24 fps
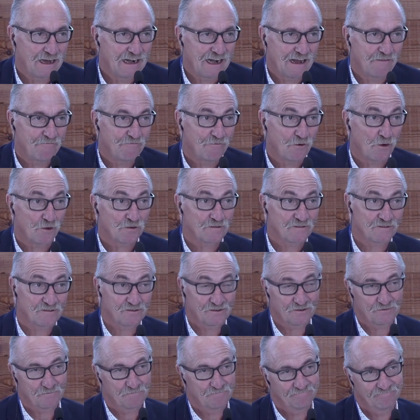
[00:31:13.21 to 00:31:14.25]
and
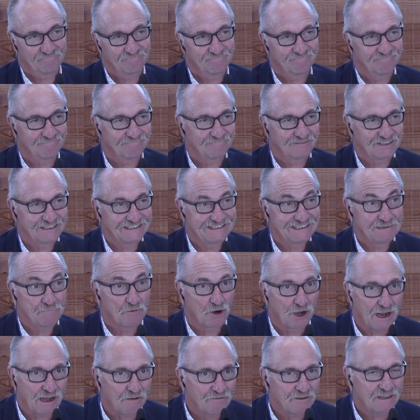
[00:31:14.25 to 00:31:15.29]
then uh, the
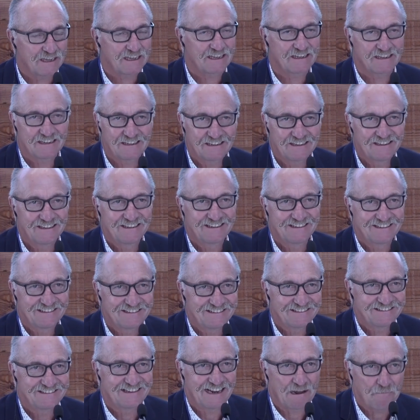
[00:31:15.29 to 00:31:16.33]
side valleys
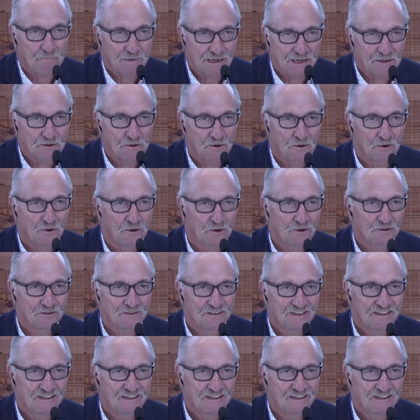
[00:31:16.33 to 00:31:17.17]
uh, too.